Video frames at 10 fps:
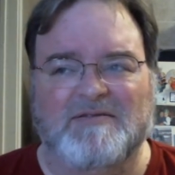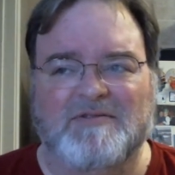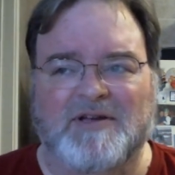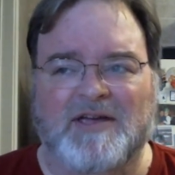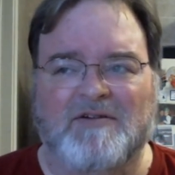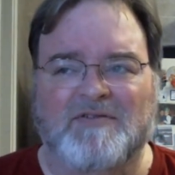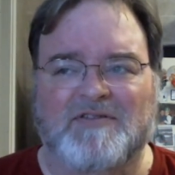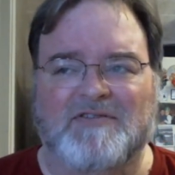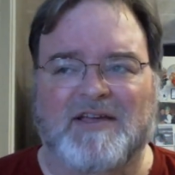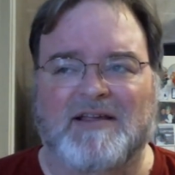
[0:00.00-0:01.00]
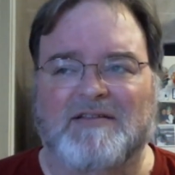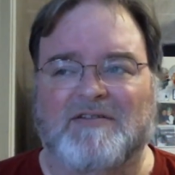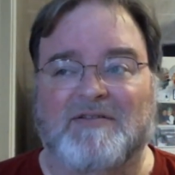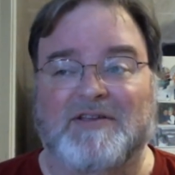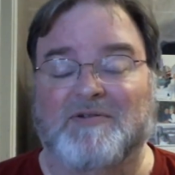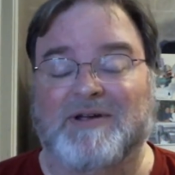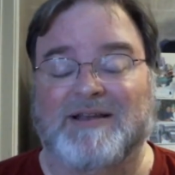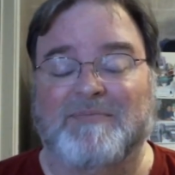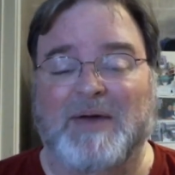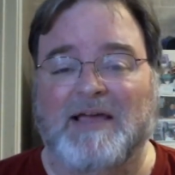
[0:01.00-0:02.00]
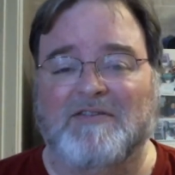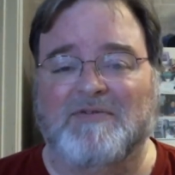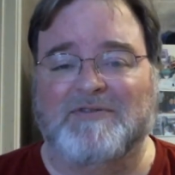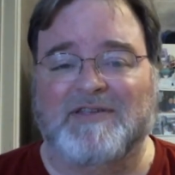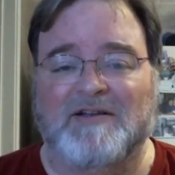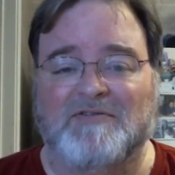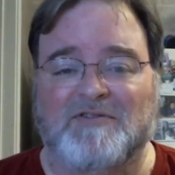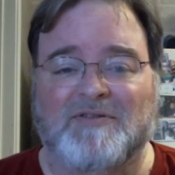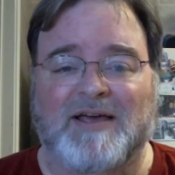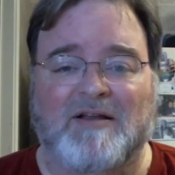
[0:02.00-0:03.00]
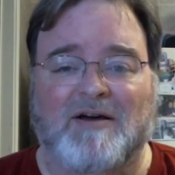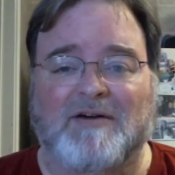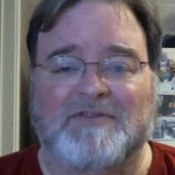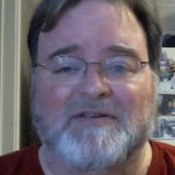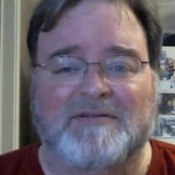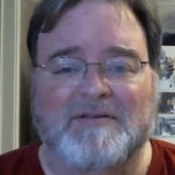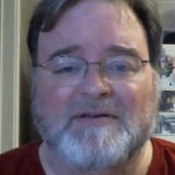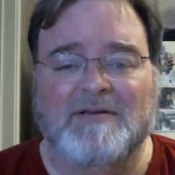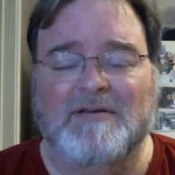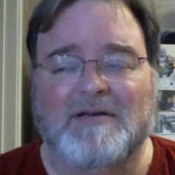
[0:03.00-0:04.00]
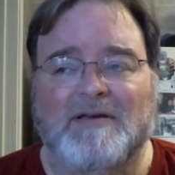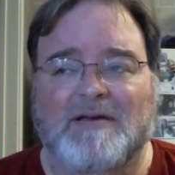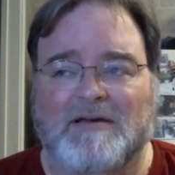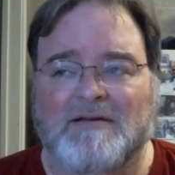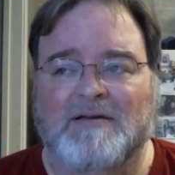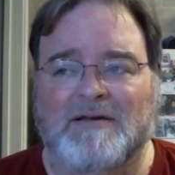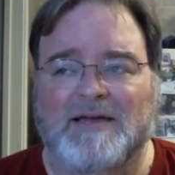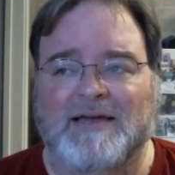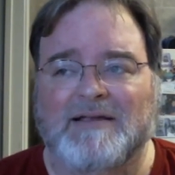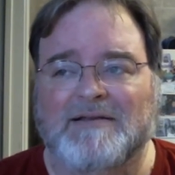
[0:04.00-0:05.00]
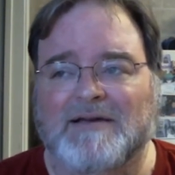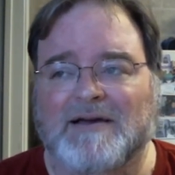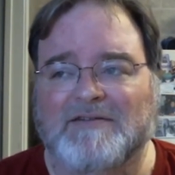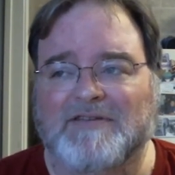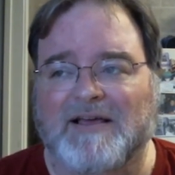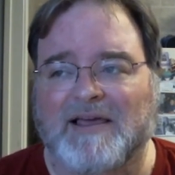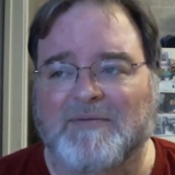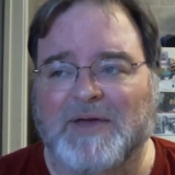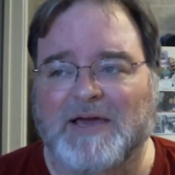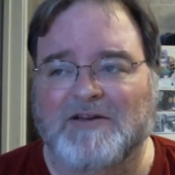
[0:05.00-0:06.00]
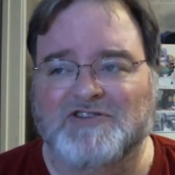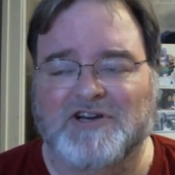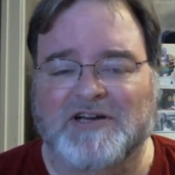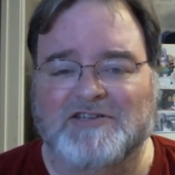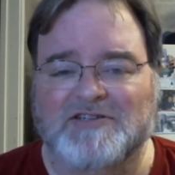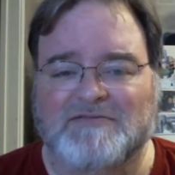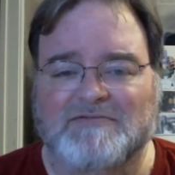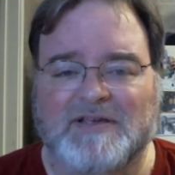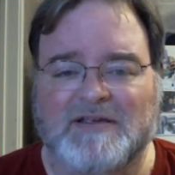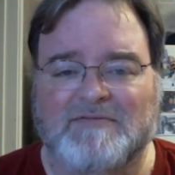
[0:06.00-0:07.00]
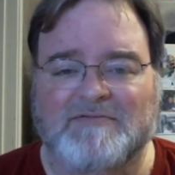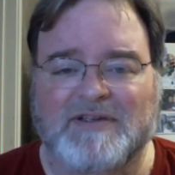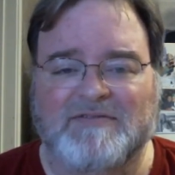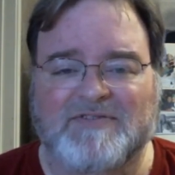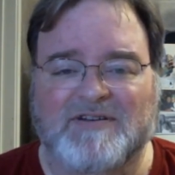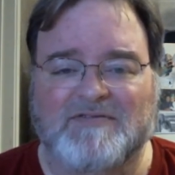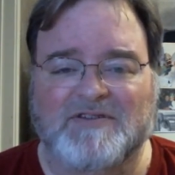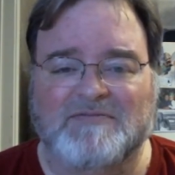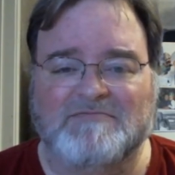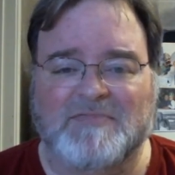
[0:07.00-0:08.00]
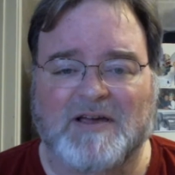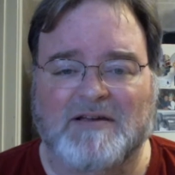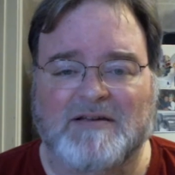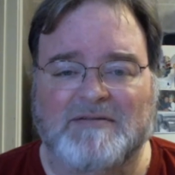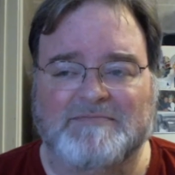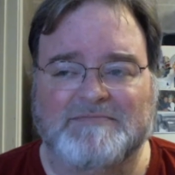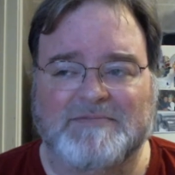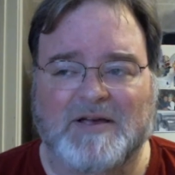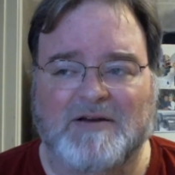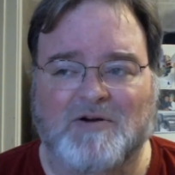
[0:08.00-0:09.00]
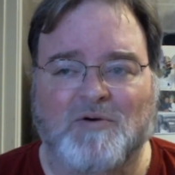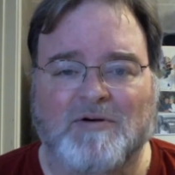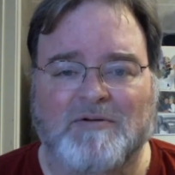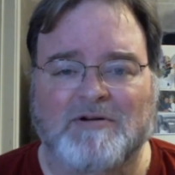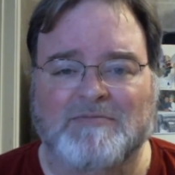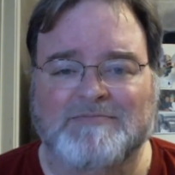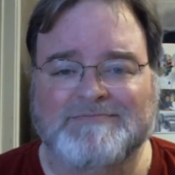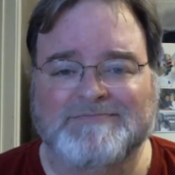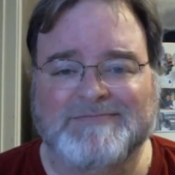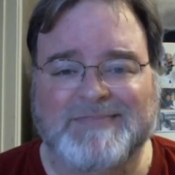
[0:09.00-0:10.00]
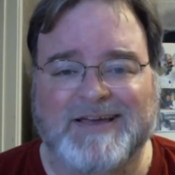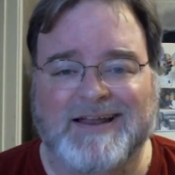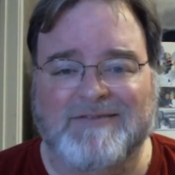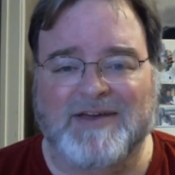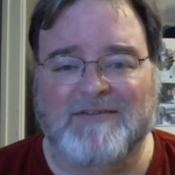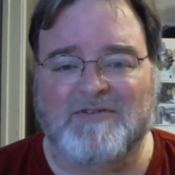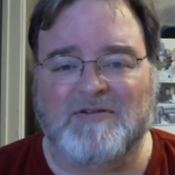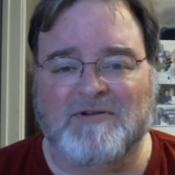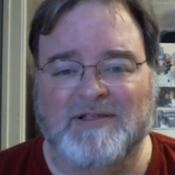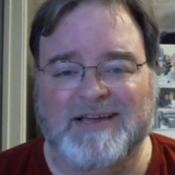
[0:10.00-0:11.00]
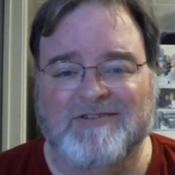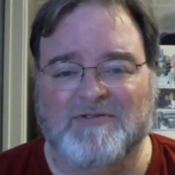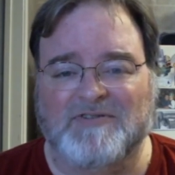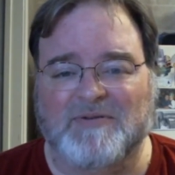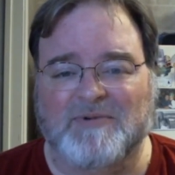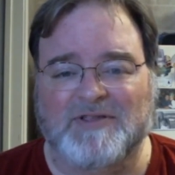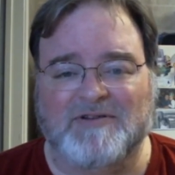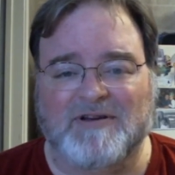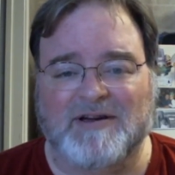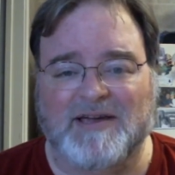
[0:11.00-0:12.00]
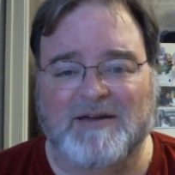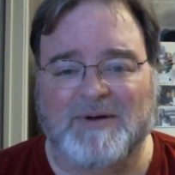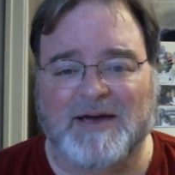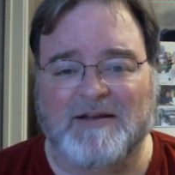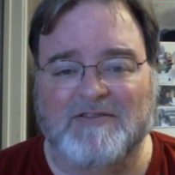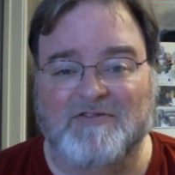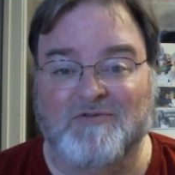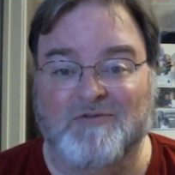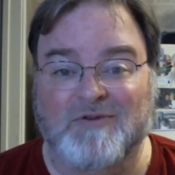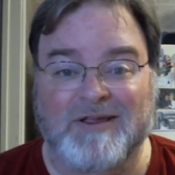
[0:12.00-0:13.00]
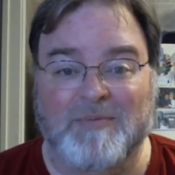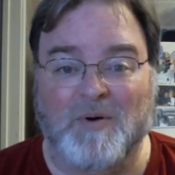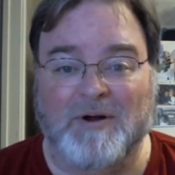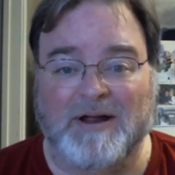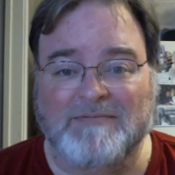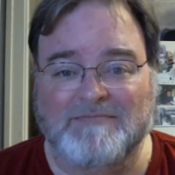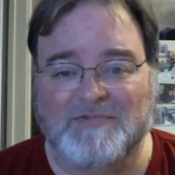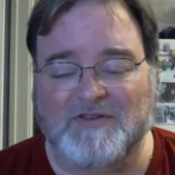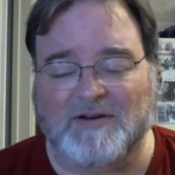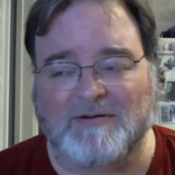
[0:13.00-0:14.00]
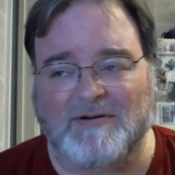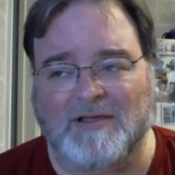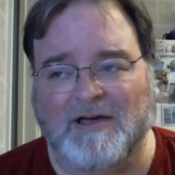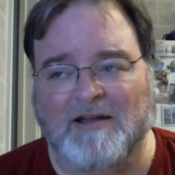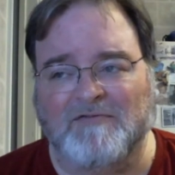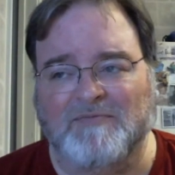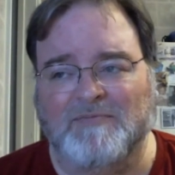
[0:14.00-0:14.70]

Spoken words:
Looking over the Senate, it's only during debates, which they don't do that often. And it's kind of like being a judge in front of a courtroom. And if you have no real interest in what they're talking about, it's really boring. So a lot of